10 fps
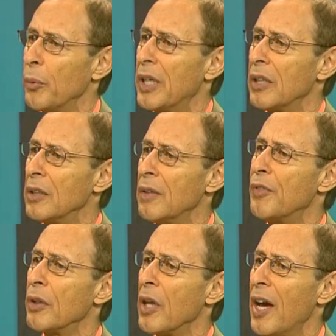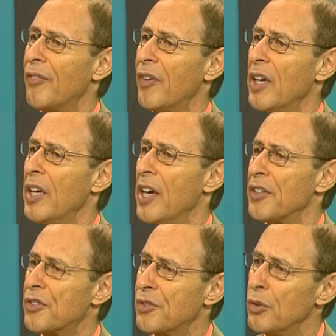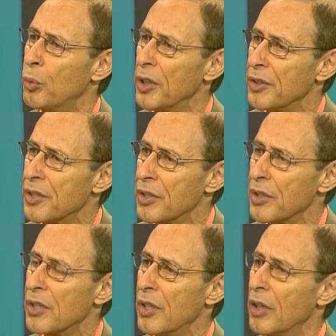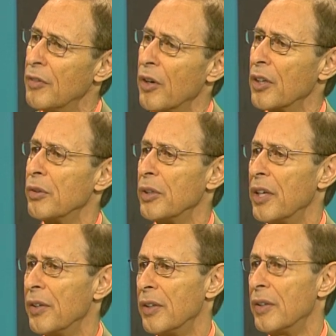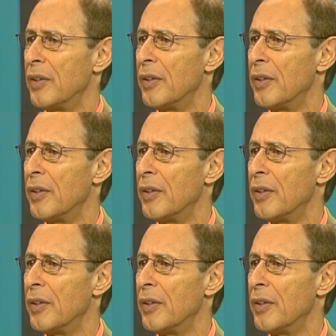we can live the life as true witnesses of our Creator.